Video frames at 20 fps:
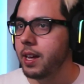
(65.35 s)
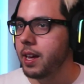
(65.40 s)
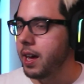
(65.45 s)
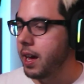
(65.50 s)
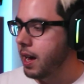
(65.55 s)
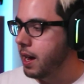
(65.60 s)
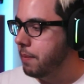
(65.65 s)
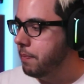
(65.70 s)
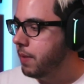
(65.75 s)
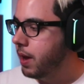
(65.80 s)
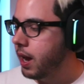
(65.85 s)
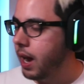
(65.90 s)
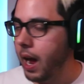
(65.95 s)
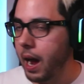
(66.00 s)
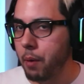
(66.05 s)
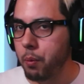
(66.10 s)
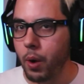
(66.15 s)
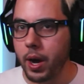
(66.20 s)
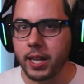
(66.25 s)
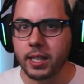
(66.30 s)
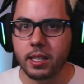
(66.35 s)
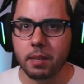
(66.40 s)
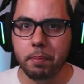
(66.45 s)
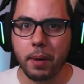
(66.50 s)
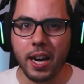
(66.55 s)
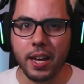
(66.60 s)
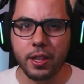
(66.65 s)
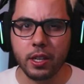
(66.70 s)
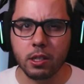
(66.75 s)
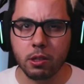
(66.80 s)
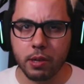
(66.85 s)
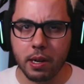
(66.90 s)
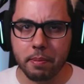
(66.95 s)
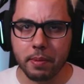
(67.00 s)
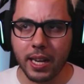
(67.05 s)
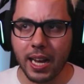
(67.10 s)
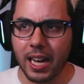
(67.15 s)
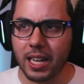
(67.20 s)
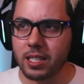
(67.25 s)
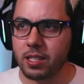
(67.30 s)
I wanted to buy the
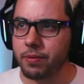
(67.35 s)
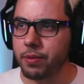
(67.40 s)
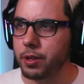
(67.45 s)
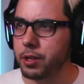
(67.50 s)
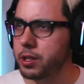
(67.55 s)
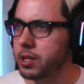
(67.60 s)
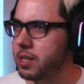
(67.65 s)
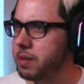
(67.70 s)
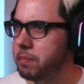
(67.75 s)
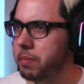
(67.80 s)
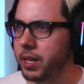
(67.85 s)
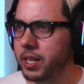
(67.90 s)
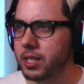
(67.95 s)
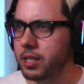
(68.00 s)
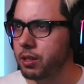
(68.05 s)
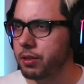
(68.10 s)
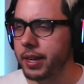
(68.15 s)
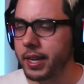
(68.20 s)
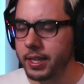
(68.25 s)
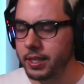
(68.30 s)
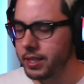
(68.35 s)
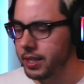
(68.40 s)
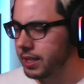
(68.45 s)
Dreamcast version, but it's crazy